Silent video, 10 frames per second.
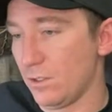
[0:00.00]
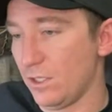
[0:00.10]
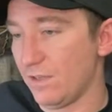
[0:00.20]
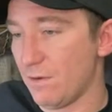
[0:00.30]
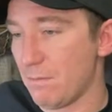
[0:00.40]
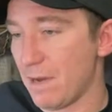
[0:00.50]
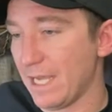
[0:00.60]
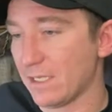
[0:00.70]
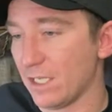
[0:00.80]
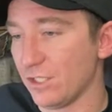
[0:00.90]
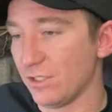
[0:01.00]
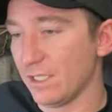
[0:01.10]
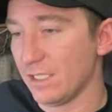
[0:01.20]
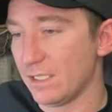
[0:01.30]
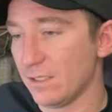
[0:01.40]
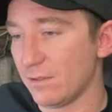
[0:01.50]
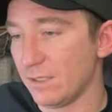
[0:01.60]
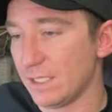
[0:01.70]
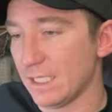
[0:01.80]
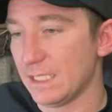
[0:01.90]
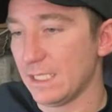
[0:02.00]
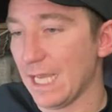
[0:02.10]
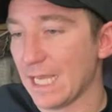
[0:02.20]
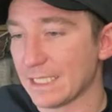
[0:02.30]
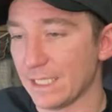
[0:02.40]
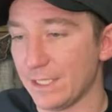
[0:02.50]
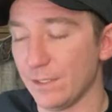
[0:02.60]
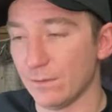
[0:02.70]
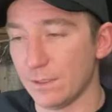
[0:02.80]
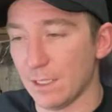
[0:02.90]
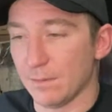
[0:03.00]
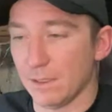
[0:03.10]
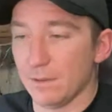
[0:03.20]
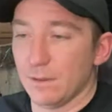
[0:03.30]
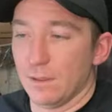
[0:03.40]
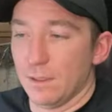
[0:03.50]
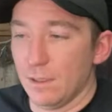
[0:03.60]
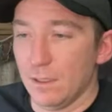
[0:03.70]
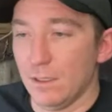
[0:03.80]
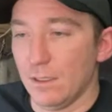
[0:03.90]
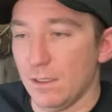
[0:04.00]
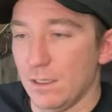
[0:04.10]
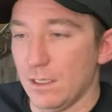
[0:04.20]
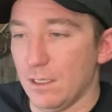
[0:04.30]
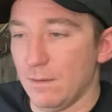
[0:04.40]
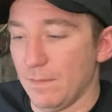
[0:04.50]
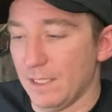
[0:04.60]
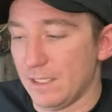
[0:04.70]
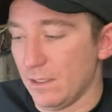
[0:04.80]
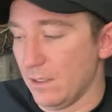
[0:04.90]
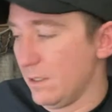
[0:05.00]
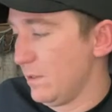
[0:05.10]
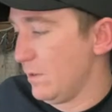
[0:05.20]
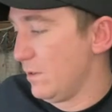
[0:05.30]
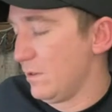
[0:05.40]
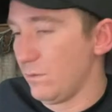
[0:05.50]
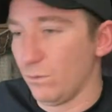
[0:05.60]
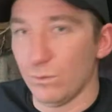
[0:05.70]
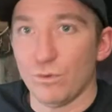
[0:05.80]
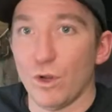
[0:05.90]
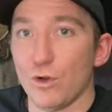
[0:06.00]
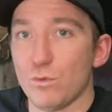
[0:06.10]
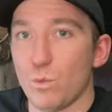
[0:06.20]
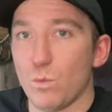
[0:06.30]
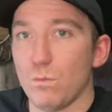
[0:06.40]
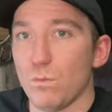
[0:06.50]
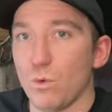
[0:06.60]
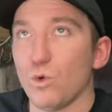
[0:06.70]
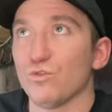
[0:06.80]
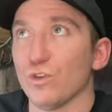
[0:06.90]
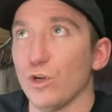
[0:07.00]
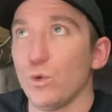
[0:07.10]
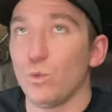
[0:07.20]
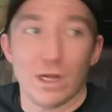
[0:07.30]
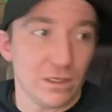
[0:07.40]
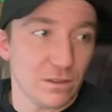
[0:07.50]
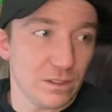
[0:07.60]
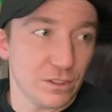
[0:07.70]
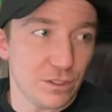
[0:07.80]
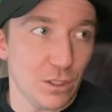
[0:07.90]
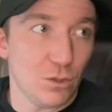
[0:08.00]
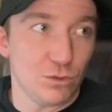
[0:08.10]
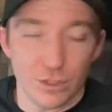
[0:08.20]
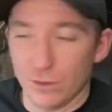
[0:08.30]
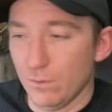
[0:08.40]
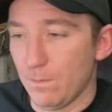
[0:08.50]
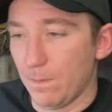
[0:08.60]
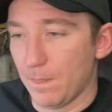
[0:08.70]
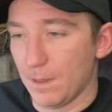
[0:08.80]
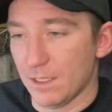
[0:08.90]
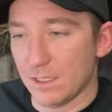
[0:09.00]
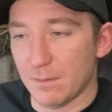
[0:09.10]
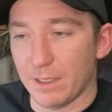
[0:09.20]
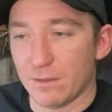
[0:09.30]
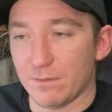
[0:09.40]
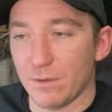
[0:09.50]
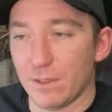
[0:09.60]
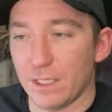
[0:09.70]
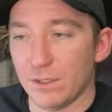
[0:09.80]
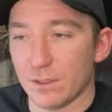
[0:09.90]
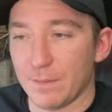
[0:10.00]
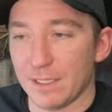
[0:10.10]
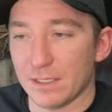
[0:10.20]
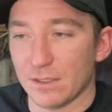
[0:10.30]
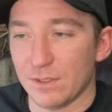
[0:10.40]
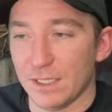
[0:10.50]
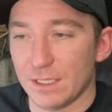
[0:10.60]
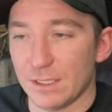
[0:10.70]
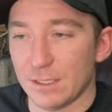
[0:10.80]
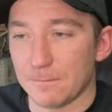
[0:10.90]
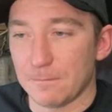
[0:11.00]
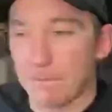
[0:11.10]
do you have a mic on your Insta 360? Yes, I do, Dublin. Um, it's the Rode Rode Wireless Go 2 is the microphone I use on my Insta 360s.